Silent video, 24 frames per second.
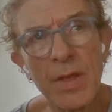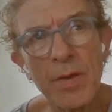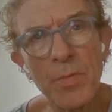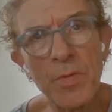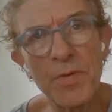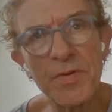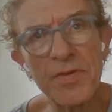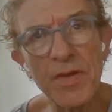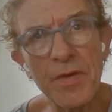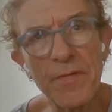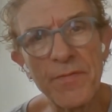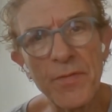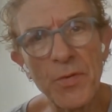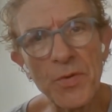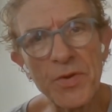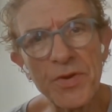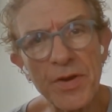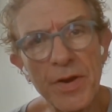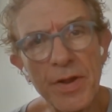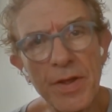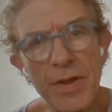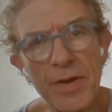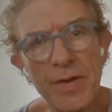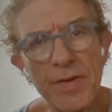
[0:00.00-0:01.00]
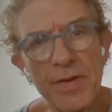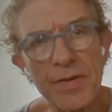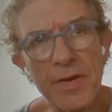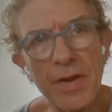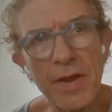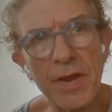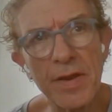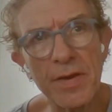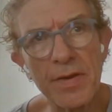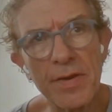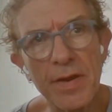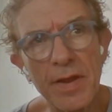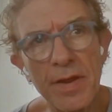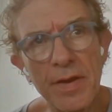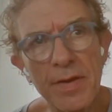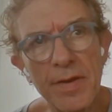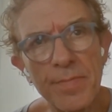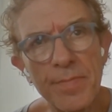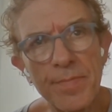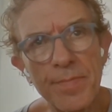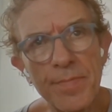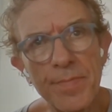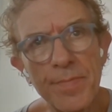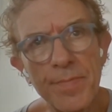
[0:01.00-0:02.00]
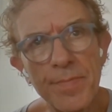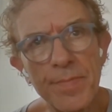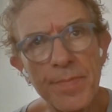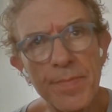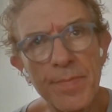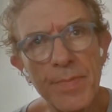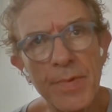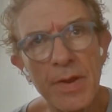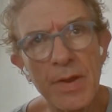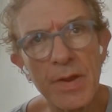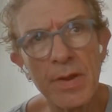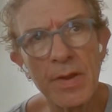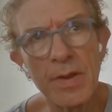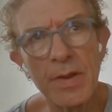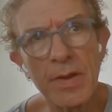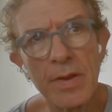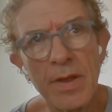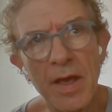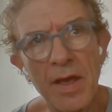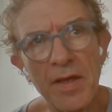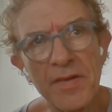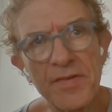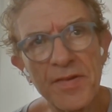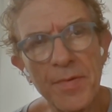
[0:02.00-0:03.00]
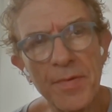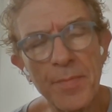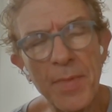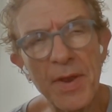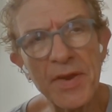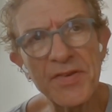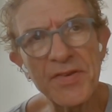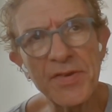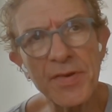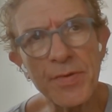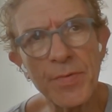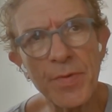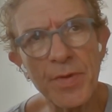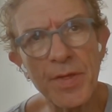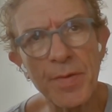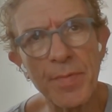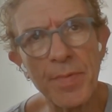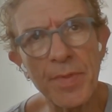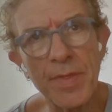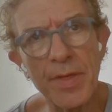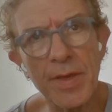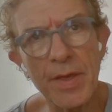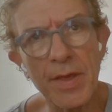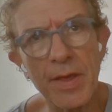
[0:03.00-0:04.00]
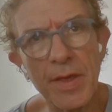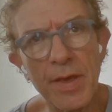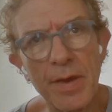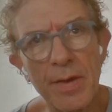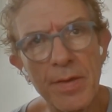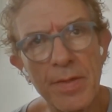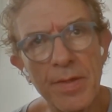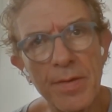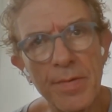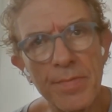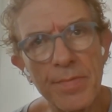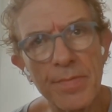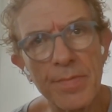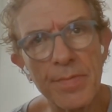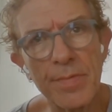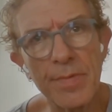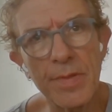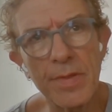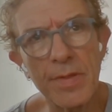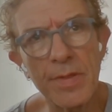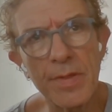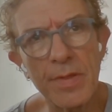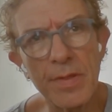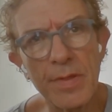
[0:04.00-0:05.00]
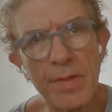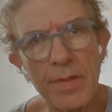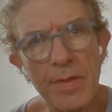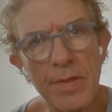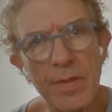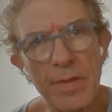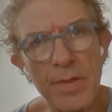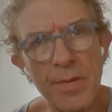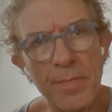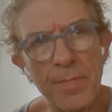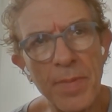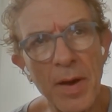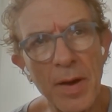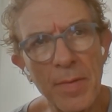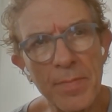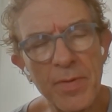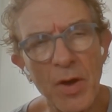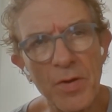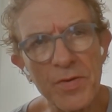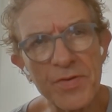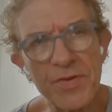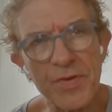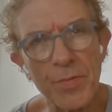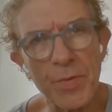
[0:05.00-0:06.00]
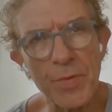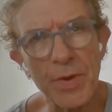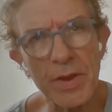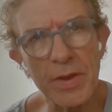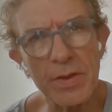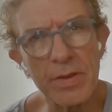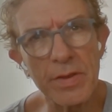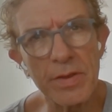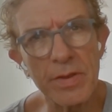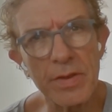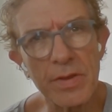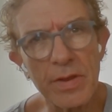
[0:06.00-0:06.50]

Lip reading: we're so fortunate in as you mentioned, with the pub culture. We've